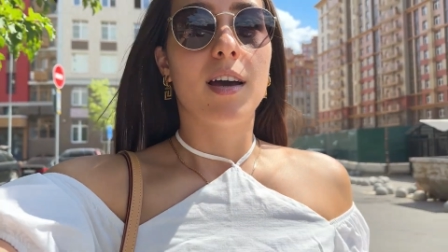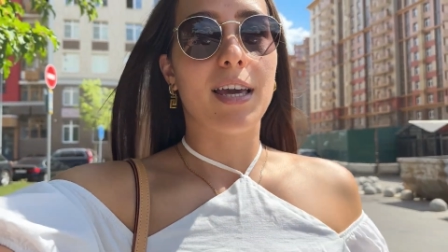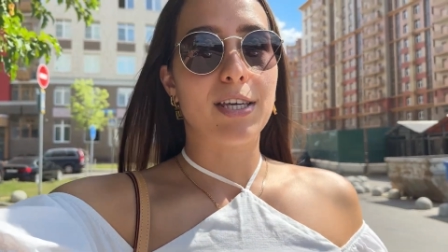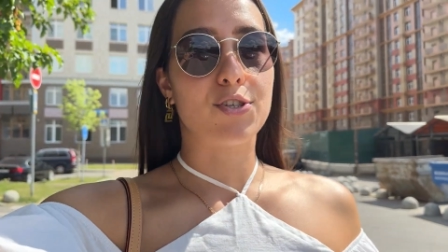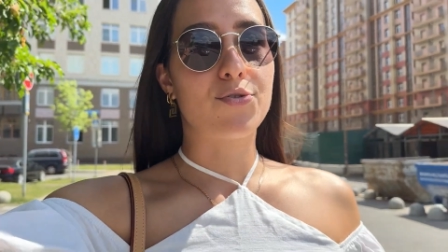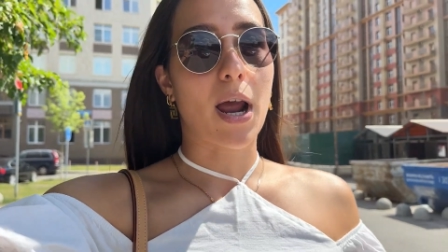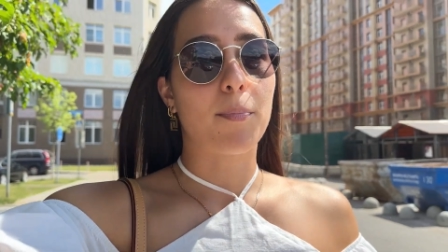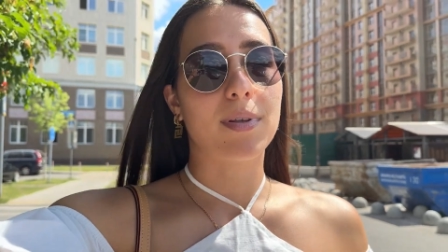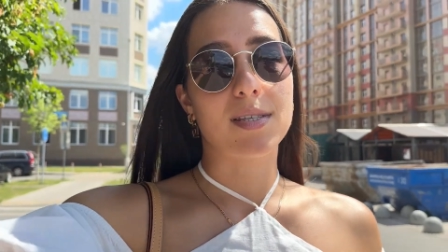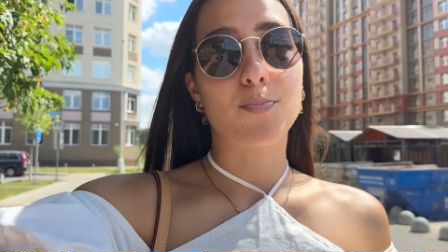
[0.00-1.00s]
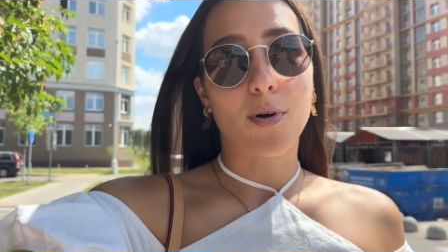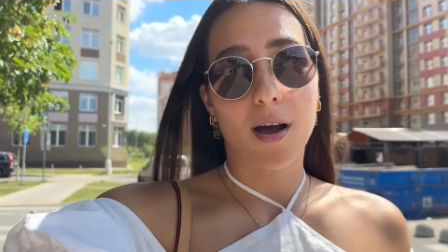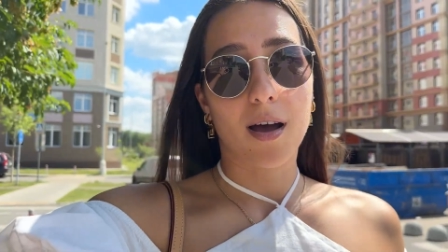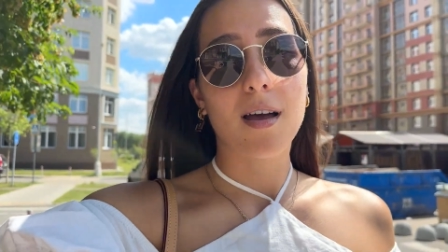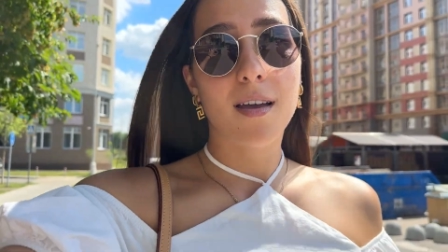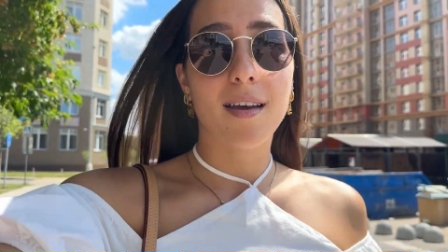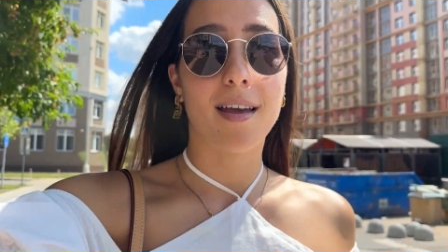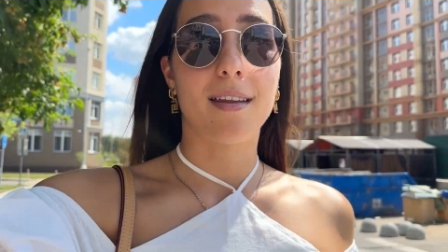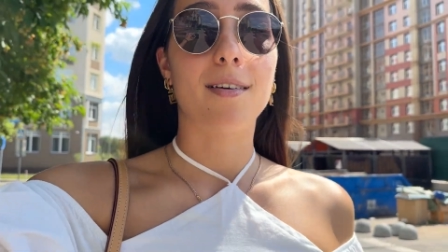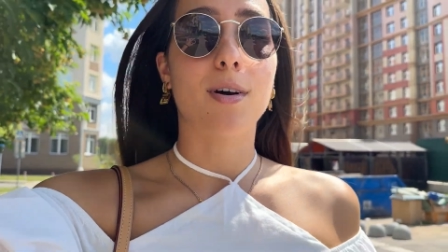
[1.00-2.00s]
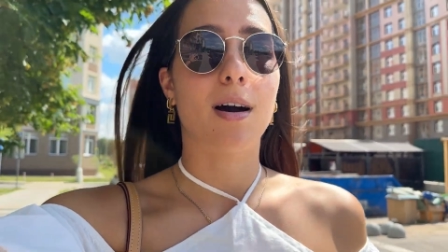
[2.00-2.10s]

a strapless bra and